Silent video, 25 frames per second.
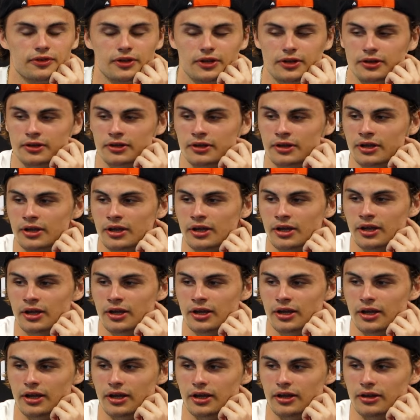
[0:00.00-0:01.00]

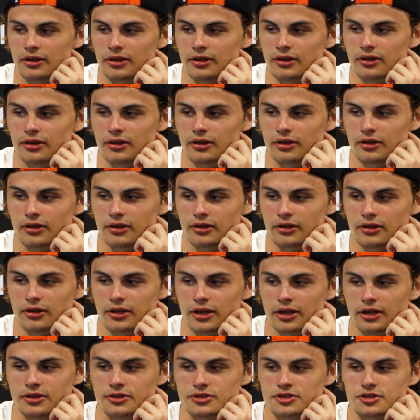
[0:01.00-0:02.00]
and
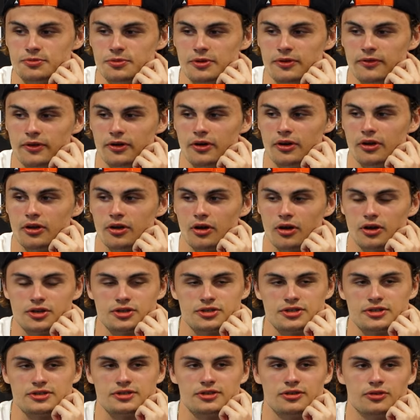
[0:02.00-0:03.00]
just be very
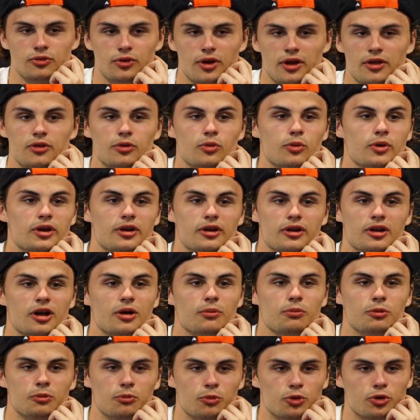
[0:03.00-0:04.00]
cautious and rather wait a
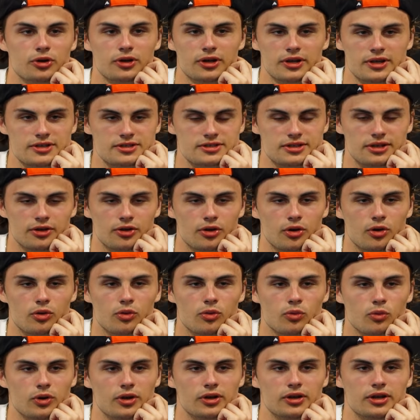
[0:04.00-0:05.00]
couple more days than go
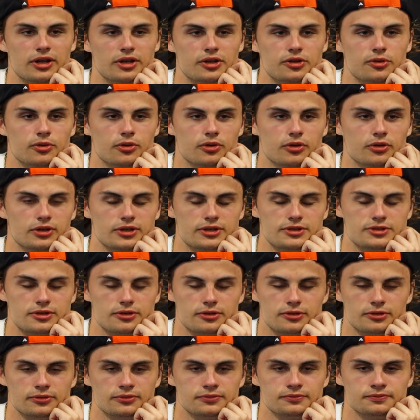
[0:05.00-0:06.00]
one day too early. So